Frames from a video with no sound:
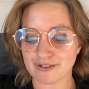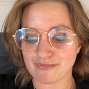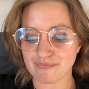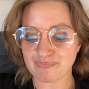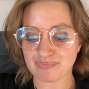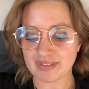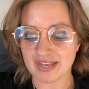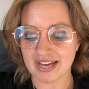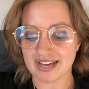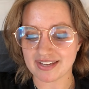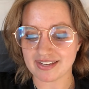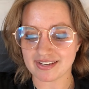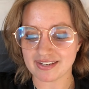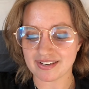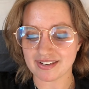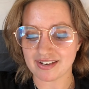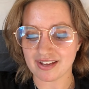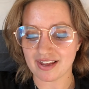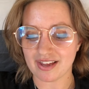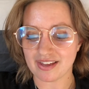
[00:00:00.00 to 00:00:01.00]
that
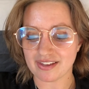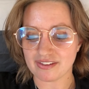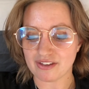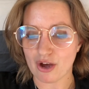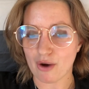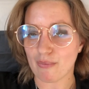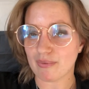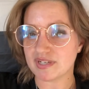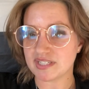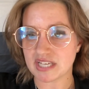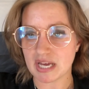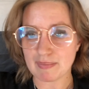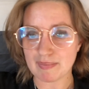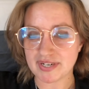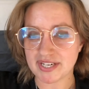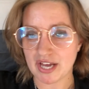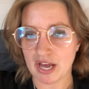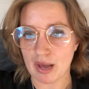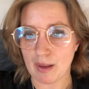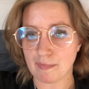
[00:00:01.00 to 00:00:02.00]
no one is coming to
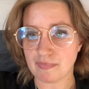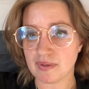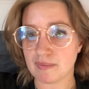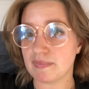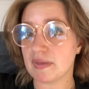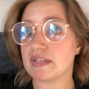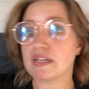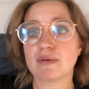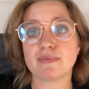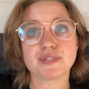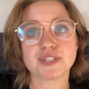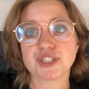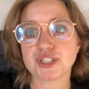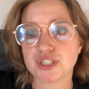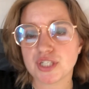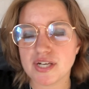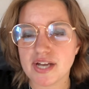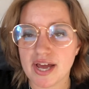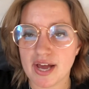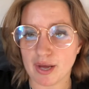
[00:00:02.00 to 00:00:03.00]
help them, that no one
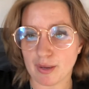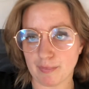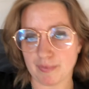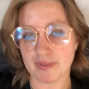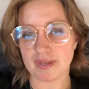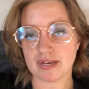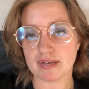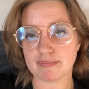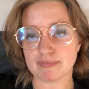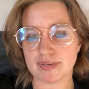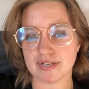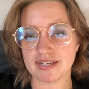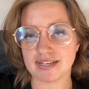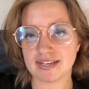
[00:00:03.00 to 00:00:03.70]
should help them,